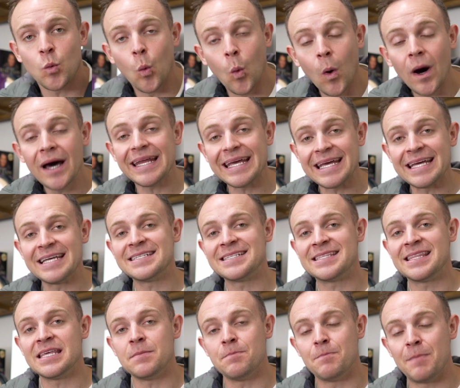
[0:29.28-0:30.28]
what
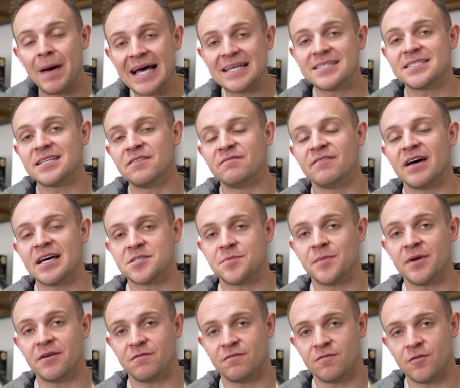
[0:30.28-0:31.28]
is the best
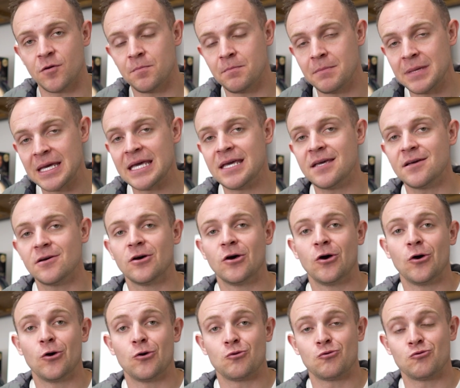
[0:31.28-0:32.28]
investment for me
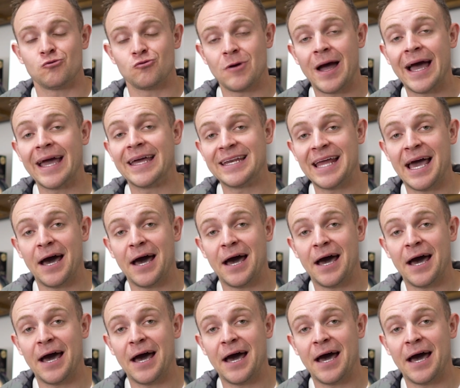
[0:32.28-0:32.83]
right